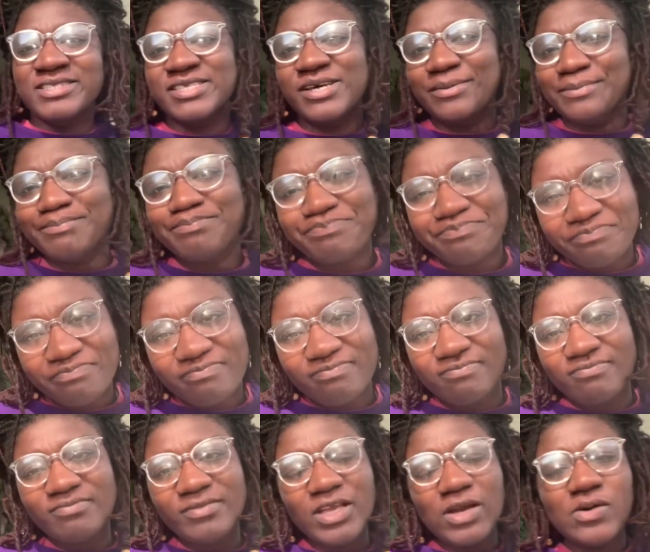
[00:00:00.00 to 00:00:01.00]
So
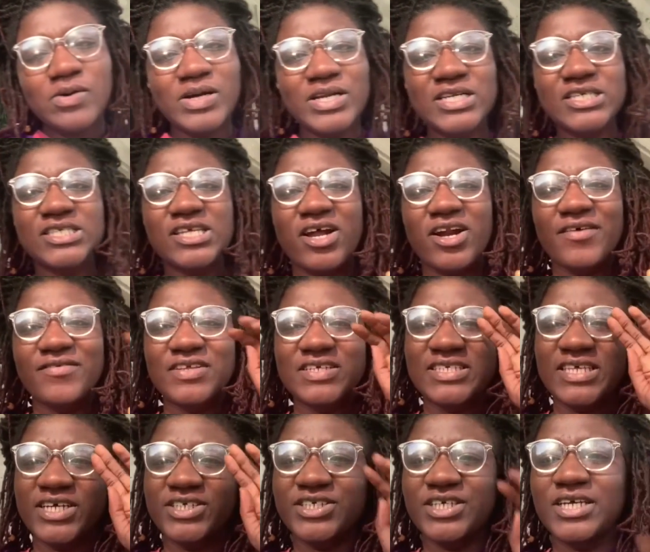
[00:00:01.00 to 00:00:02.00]
I'm going to start off the
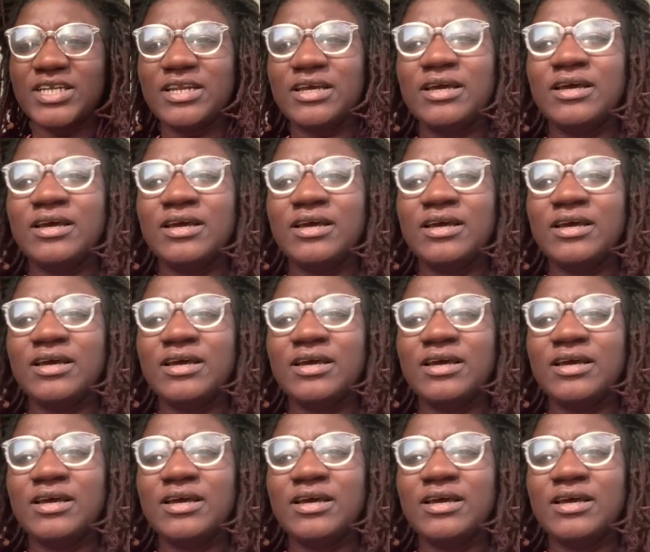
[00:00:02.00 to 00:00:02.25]
session